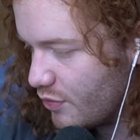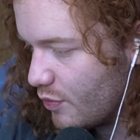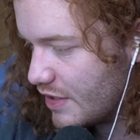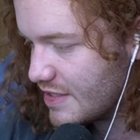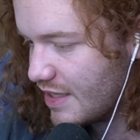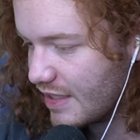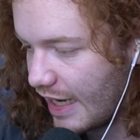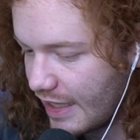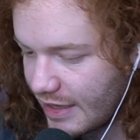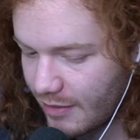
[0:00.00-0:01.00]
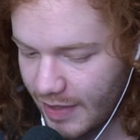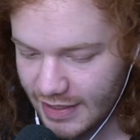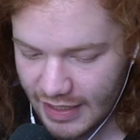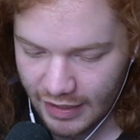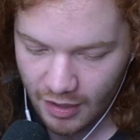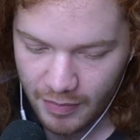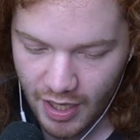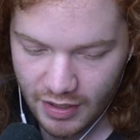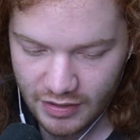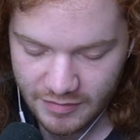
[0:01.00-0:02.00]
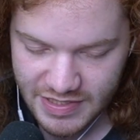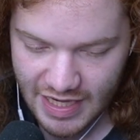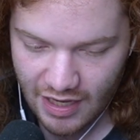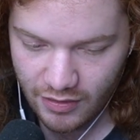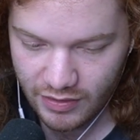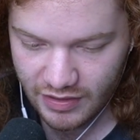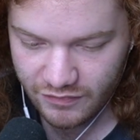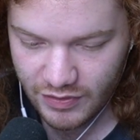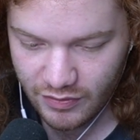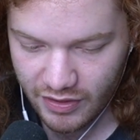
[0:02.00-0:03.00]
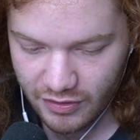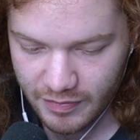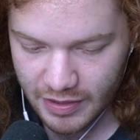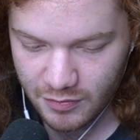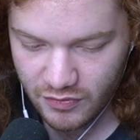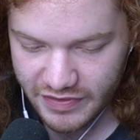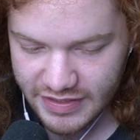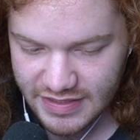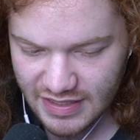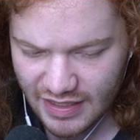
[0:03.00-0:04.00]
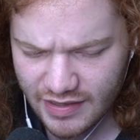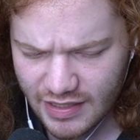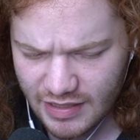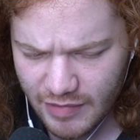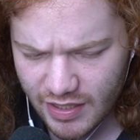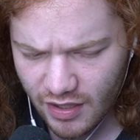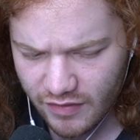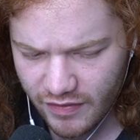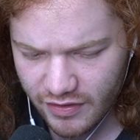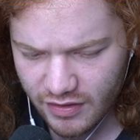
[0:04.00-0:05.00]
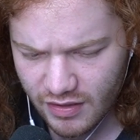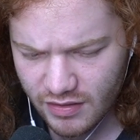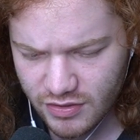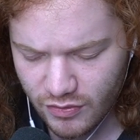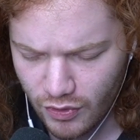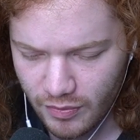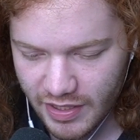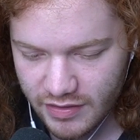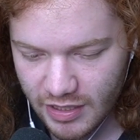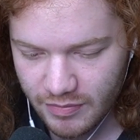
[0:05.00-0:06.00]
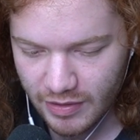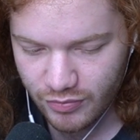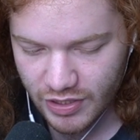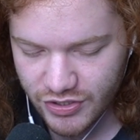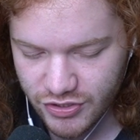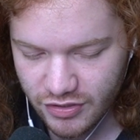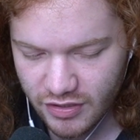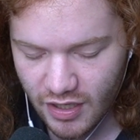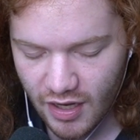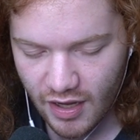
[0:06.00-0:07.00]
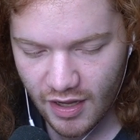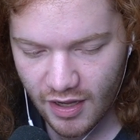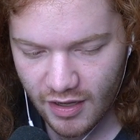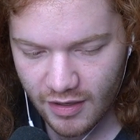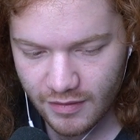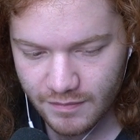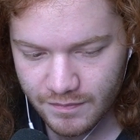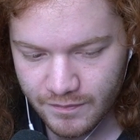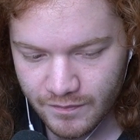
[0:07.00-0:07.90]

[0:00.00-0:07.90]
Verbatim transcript: who was the guy that made, like, Apocalypse Now and a few other big movies. Like, I think he made Godfather. Don't quote me on that, but I'm pretty sure. Um,